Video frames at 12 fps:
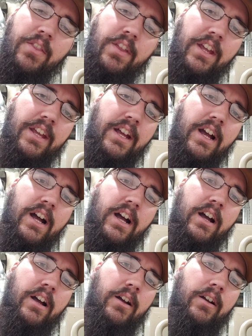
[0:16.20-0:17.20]
the
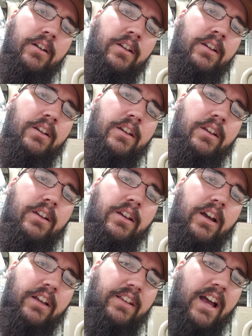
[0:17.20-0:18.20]
uh,
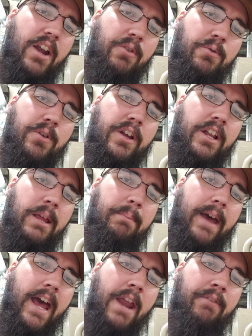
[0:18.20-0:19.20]
it's got a really
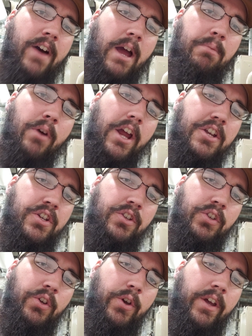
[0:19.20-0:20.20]
bad vibration
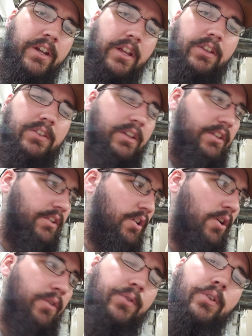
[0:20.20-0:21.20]
to it. It's, it's
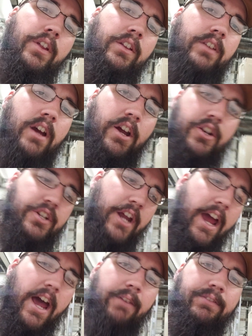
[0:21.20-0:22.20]
going through the entire
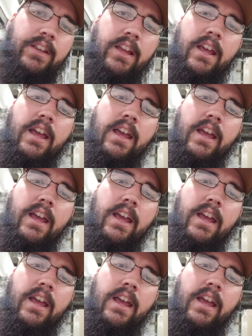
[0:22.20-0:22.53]
shaft.